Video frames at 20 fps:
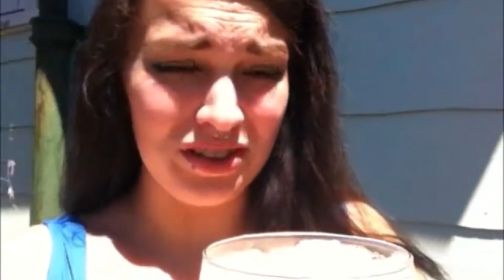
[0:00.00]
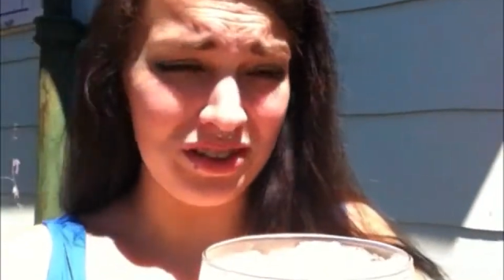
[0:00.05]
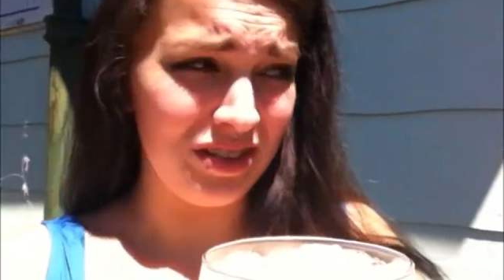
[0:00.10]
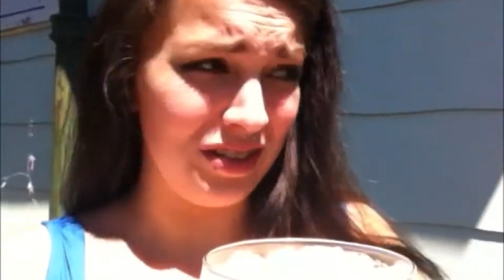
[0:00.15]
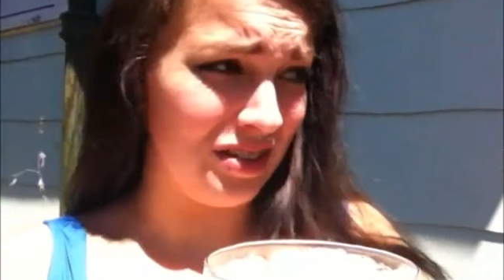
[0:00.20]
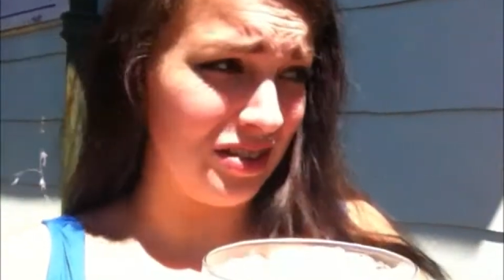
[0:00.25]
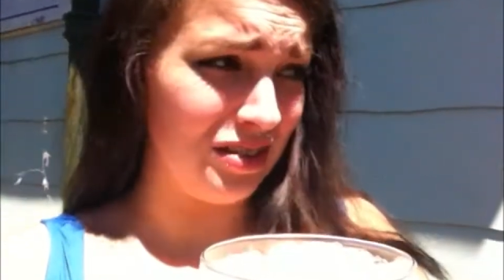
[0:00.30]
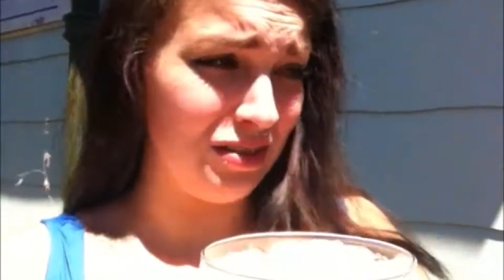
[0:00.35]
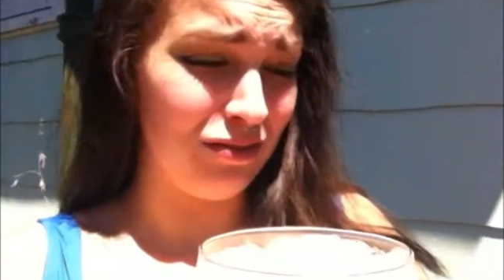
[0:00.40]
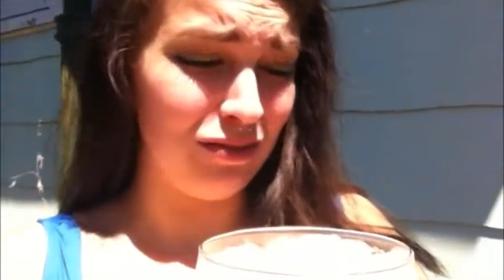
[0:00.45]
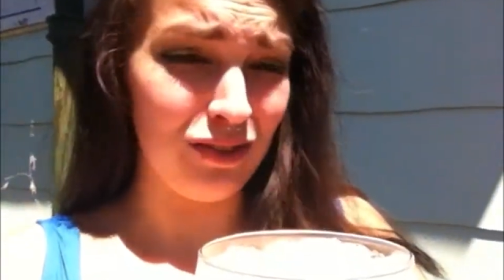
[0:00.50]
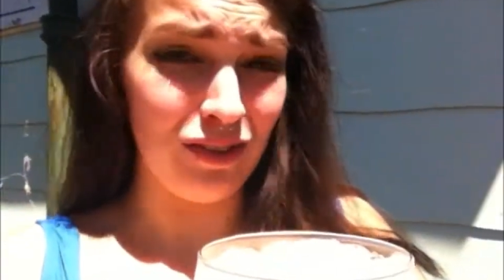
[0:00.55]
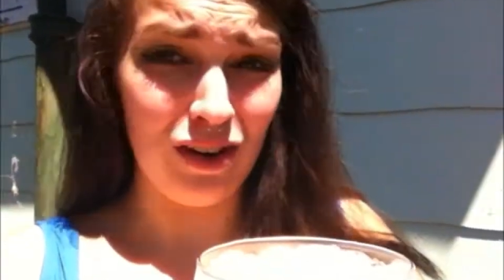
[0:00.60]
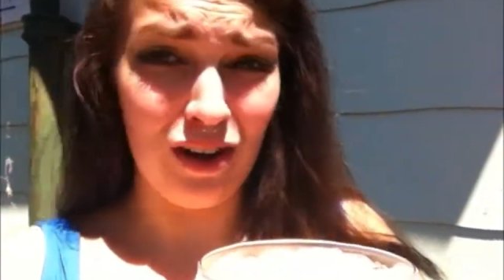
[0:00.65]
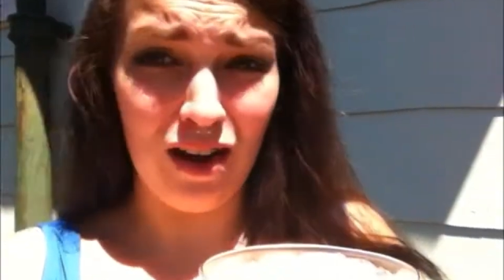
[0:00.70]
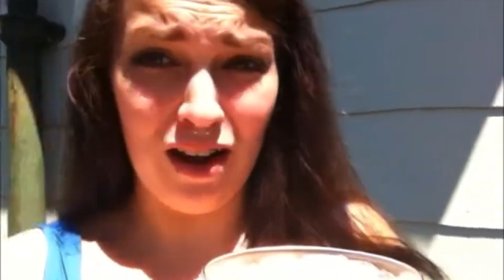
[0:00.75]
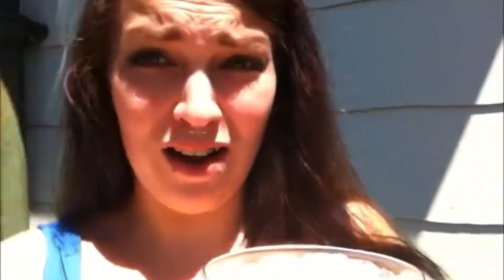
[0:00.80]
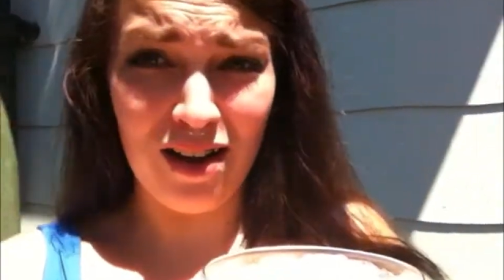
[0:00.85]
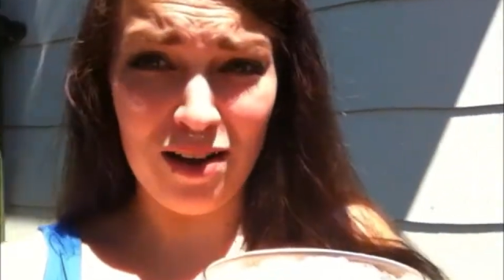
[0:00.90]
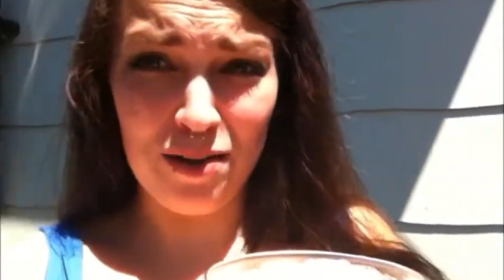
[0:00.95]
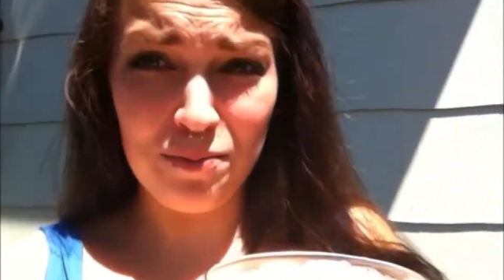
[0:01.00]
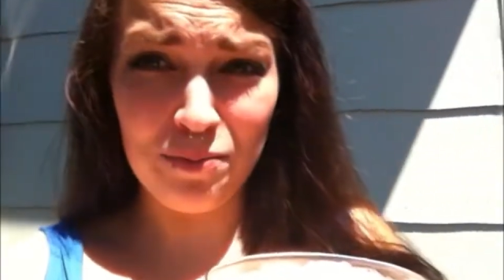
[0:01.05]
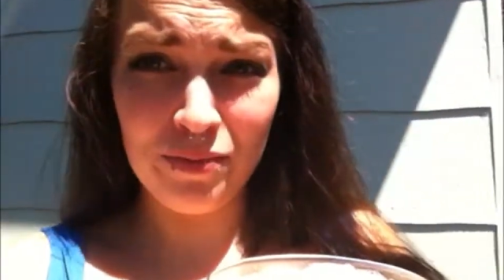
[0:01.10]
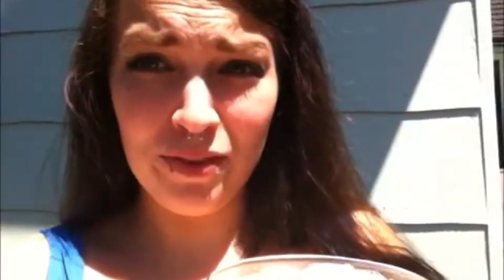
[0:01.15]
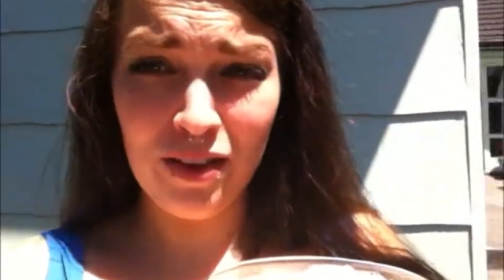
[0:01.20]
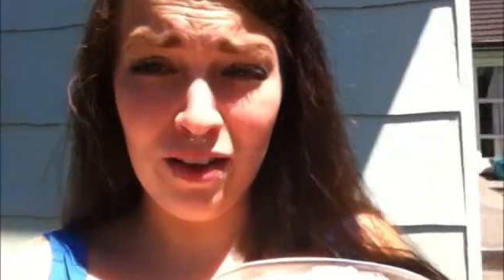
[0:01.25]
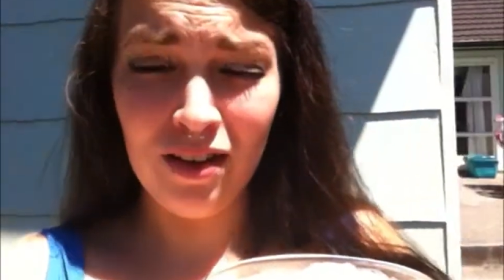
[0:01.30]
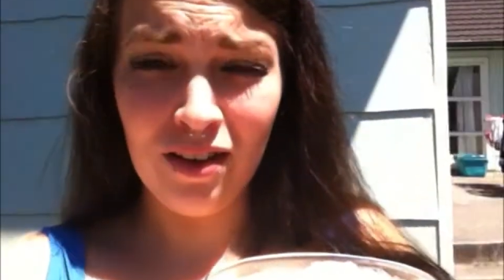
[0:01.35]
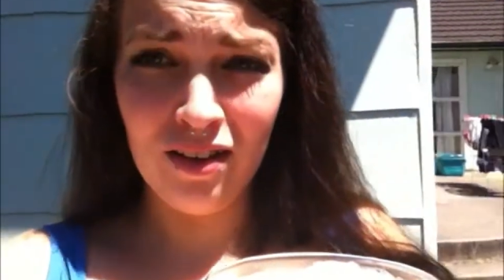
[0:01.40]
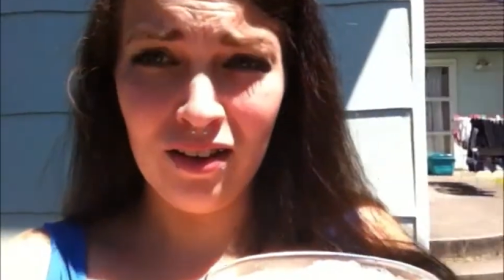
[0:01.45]
the zest of lime.
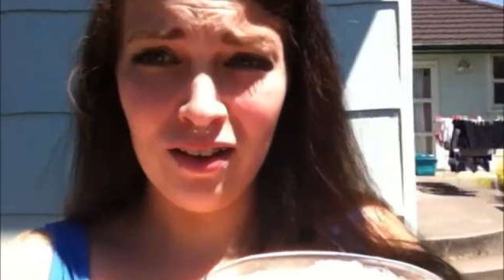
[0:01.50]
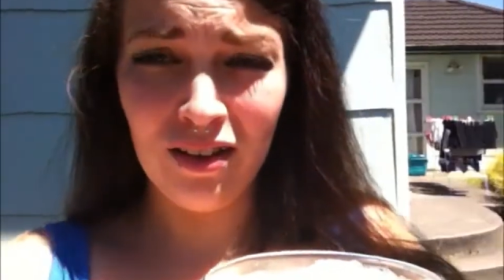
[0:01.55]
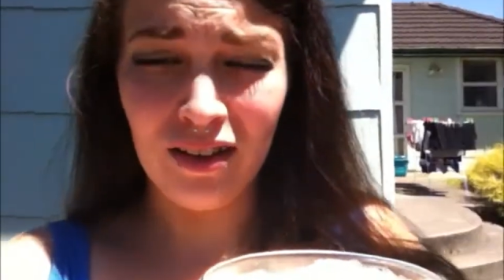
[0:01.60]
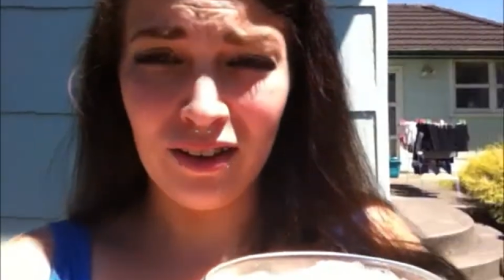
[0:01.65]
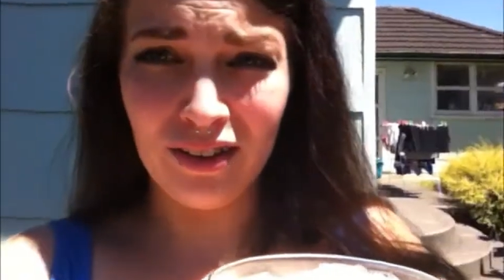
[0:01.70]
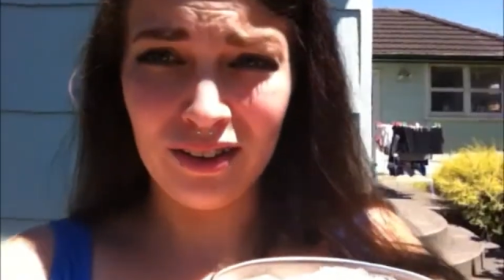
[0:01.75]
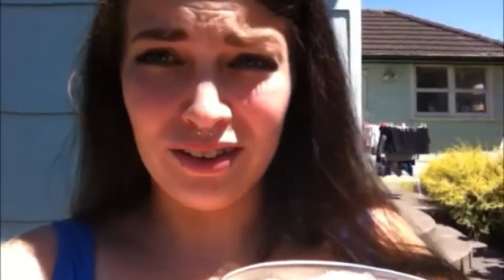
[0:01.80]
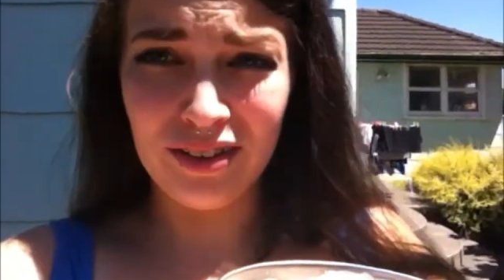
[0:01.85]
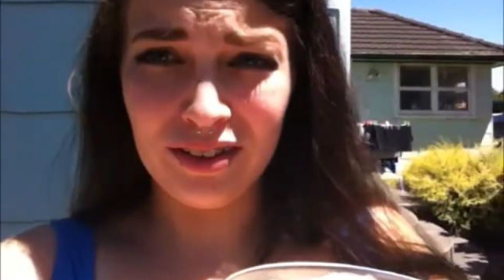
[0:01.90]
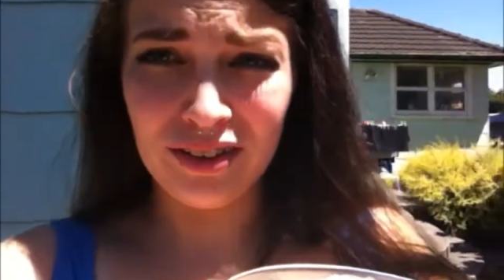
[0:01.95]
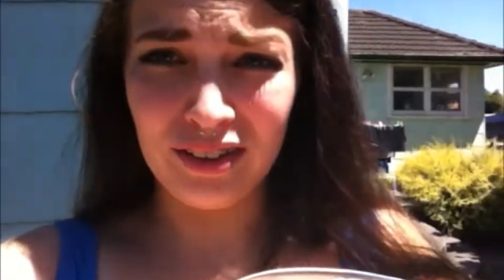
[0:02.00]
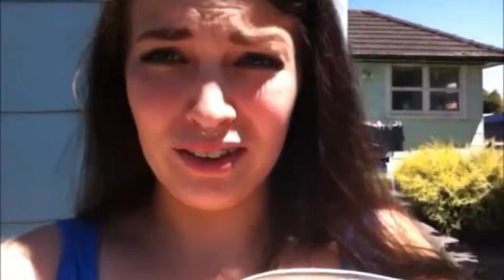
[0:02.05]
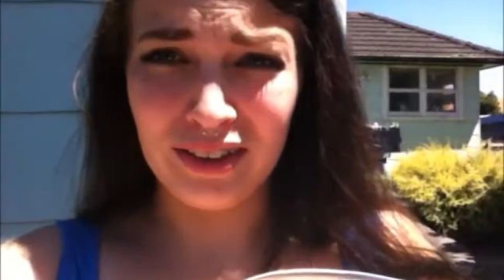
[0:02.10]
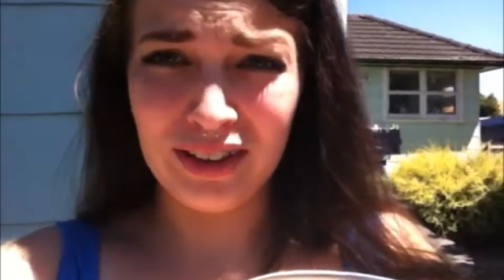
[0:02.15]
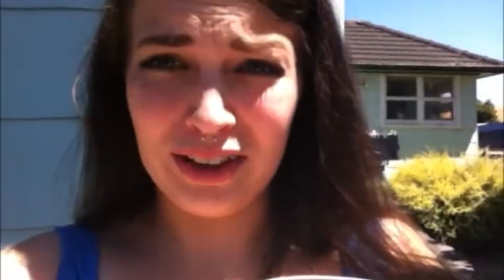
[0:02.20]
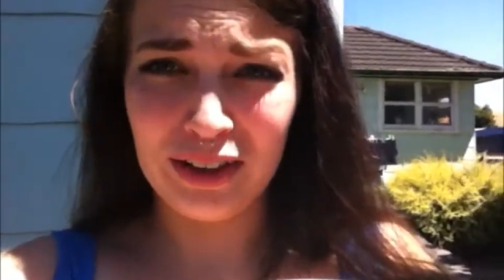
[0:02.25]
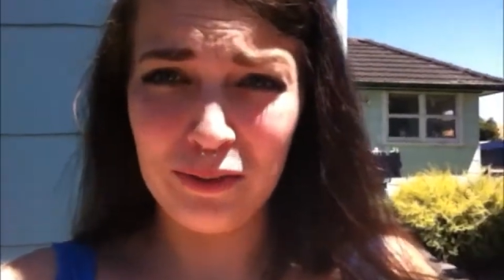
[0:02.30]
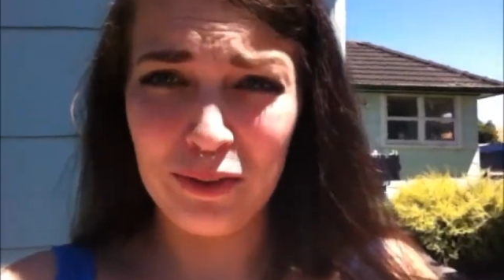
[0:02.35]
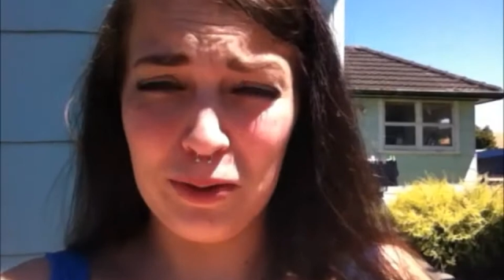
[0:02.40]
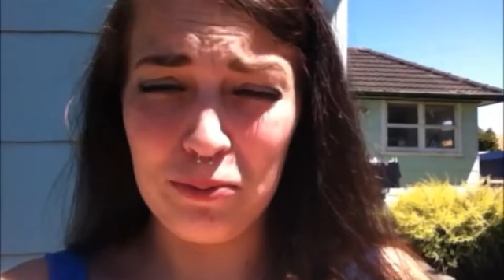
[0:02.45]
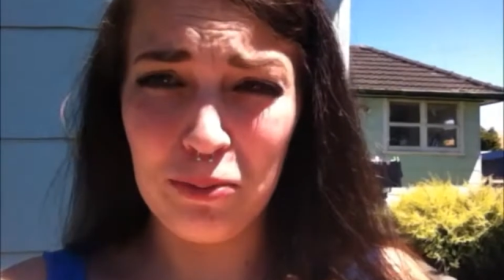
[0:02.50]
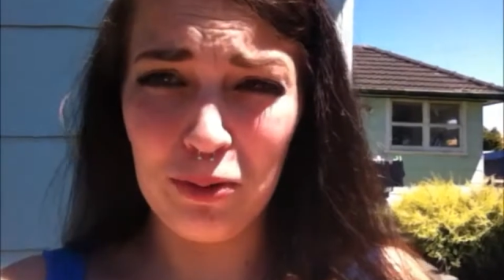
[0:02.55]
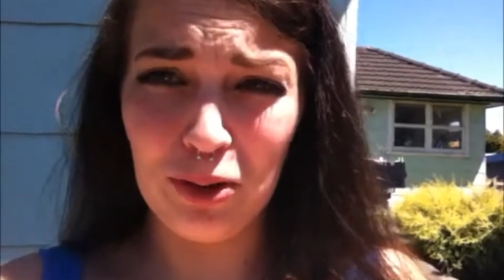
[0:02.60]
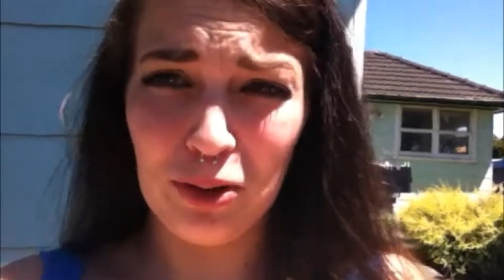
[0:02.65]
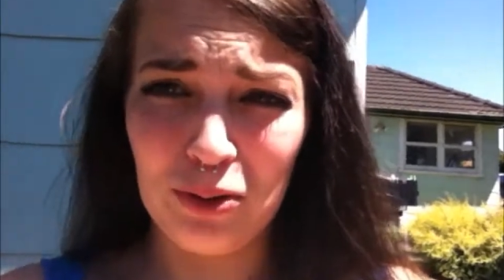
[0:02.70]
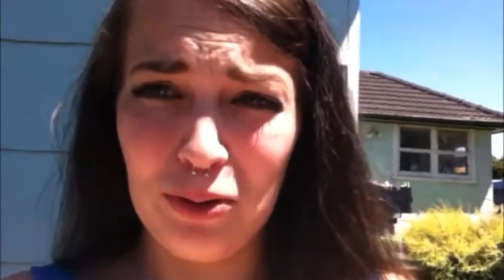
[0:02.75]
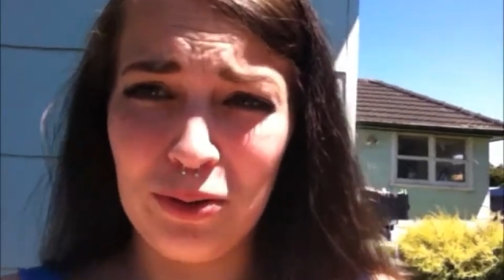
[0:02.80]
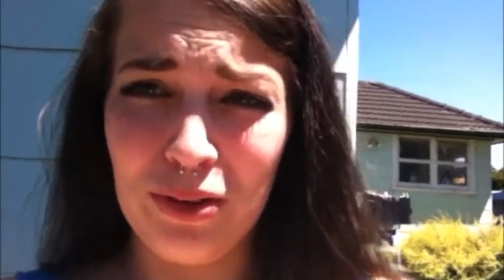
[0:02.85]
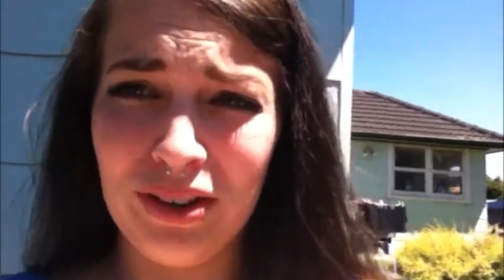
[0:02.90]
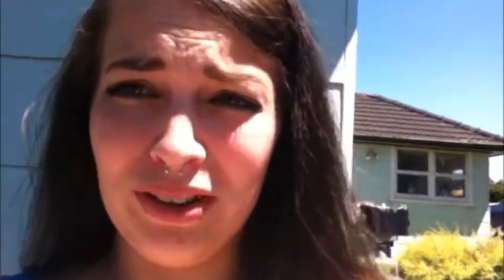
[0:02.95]
I use the kiwi
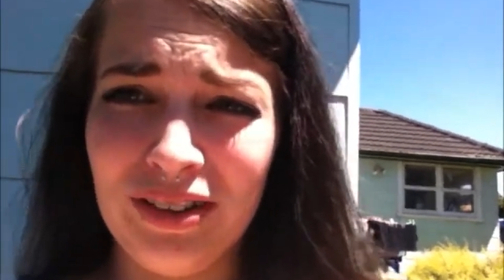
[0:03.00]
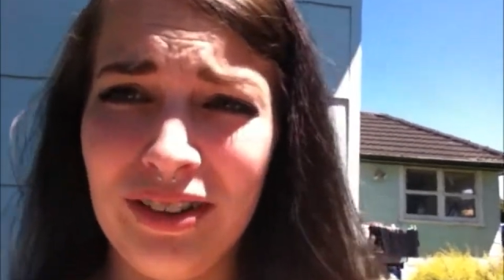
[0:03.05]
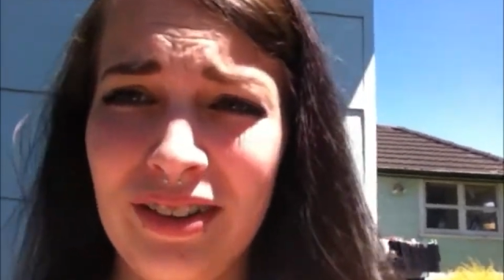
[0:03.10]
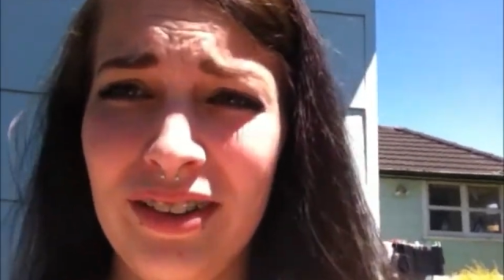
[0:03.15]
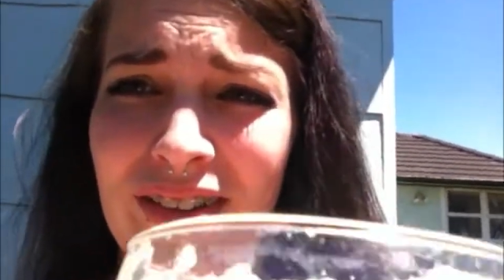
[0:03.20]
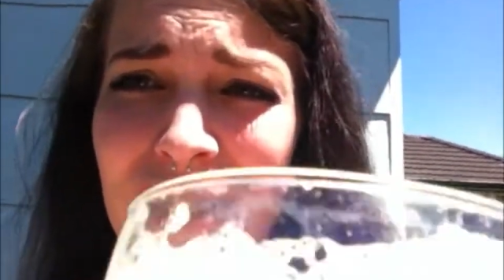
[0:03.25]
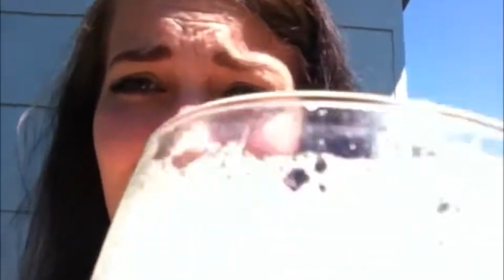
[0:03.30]
blue, it